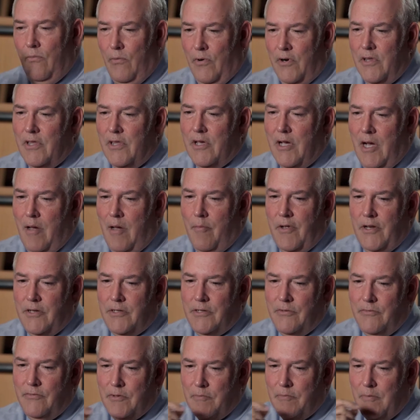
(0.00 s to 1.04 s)
One of the
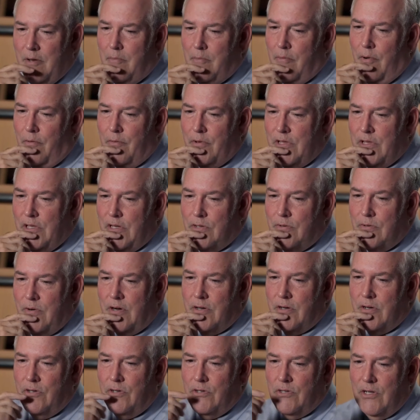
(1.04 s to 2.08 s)
comments that was made by one of the
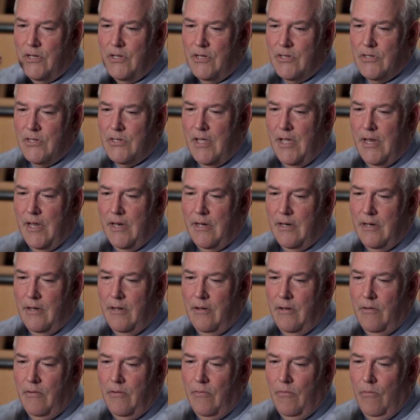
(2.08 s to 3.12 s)
instructors is that
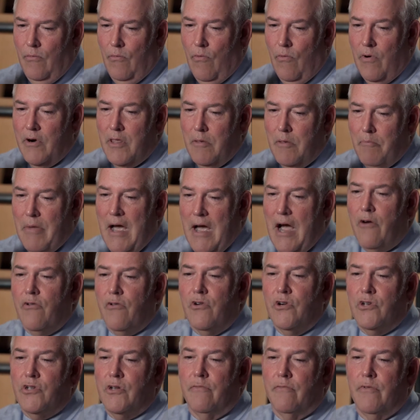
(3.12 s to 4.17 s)
one of the
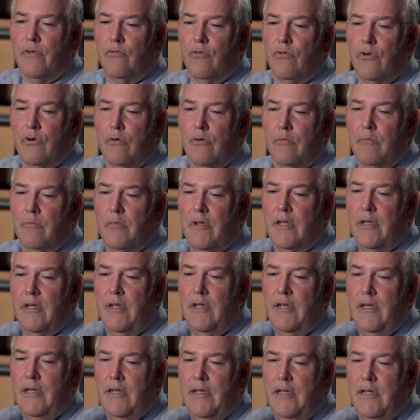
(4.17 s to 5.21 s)
powers of the room
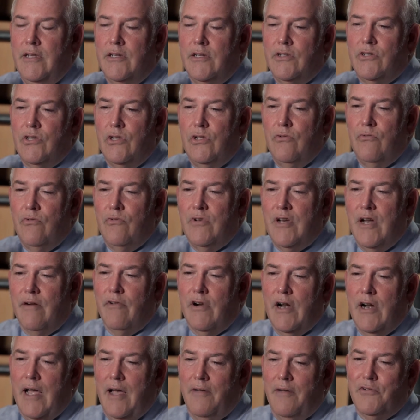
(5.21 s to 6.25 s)
is that you
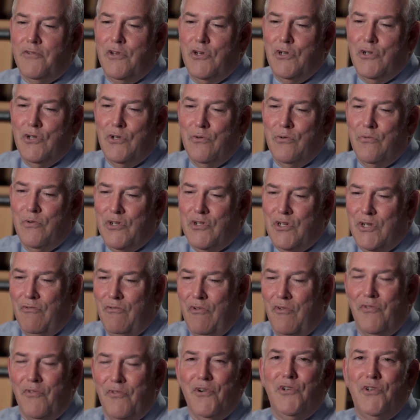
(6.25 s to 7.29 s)
never have to do what she
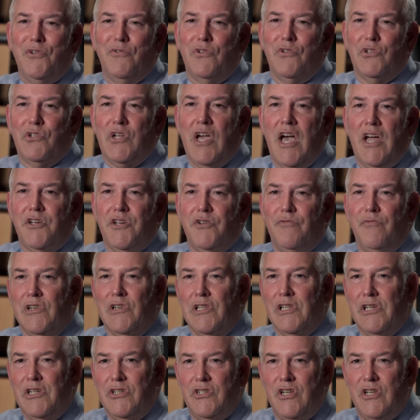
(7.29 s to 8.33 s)
referred to as catch and
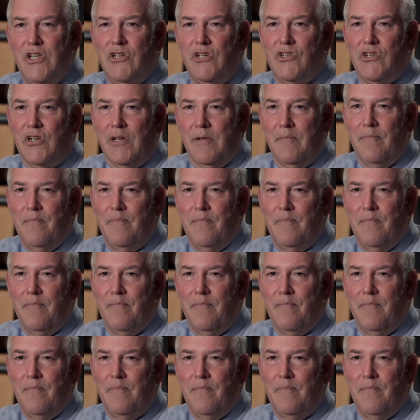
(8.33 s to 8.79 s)
release teaching,